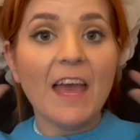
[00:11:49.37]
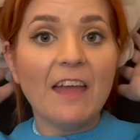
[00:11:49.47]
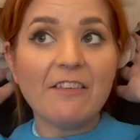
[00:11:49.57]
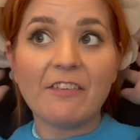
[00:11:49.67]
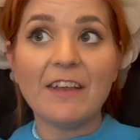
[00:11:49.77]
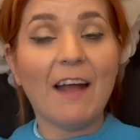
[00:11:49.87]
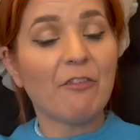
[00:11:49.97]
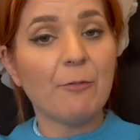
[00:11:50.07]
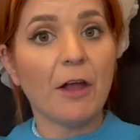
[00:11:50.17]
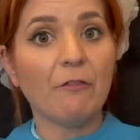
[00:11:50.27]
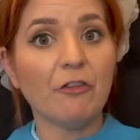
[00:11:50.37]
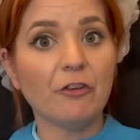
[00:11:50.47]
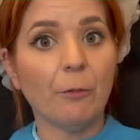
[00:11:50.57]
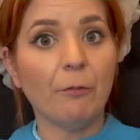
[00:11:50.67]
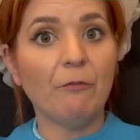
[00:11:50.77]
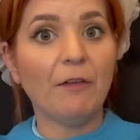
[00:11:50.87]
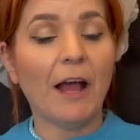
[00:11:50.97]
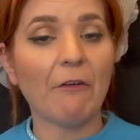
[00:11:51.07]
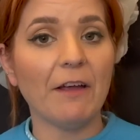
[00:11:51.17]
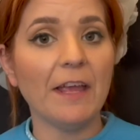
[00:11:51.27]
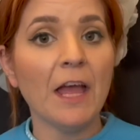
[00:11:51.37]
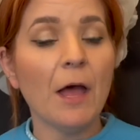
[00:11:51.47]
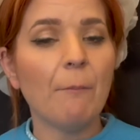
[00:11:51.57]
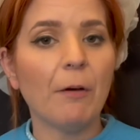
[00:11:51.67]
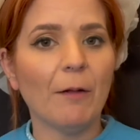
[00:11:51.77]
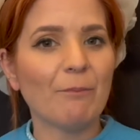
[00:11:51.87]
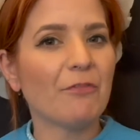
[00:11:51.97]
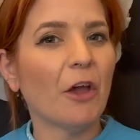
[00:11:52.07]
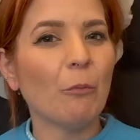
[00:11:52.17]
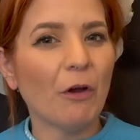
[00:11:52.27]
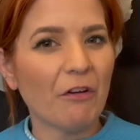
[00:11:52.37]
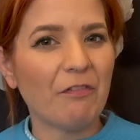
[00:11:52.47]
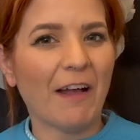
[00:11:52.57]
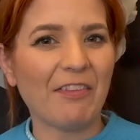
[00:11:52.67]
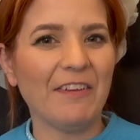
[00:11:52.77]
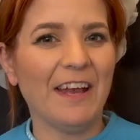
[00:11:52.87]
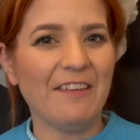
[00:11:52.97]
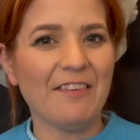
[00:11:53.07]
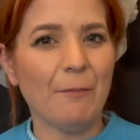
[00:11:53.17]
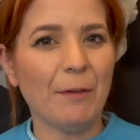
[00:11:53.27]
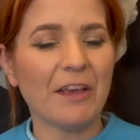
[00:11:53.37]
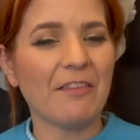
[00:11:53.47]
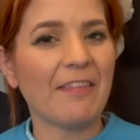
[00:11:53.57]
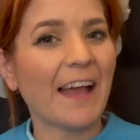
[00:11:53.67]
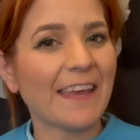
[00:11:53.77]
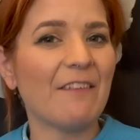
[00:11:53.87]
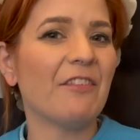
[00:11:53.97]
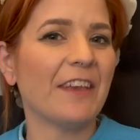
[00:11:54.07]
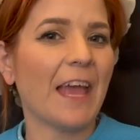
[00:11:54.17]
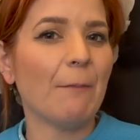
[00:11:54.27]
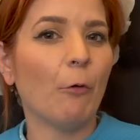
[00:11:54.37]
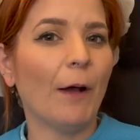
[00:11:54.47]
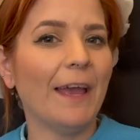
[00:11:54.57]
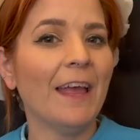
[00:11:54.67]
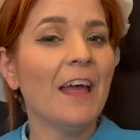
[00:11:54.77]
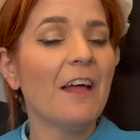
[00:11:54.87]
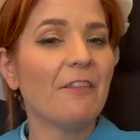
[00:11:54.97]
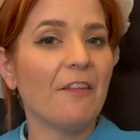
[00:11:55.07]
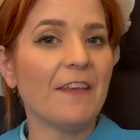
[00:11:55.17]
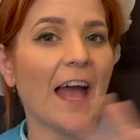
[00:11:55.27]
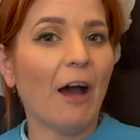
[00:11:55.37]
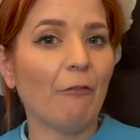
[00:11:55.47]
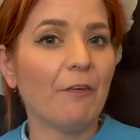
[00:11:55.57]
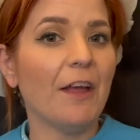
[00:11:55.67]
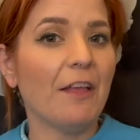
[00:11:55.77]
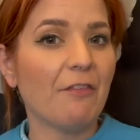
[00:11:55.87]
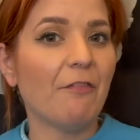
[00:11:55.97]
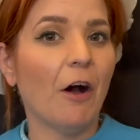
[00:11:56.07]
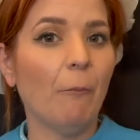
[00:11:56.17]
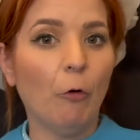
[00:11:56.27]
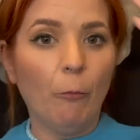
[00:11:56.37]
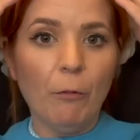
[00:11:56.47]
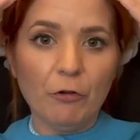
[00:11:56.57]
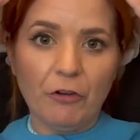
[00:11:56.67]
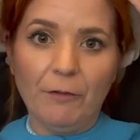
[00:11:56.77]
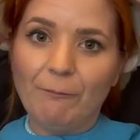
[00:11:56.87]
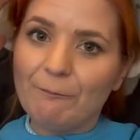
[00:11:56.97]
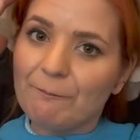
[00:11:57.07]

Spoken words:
It doesn't have to be over the top and flowery, but don't wear a fascinator, because that gives the game away that the outfit is far more modern.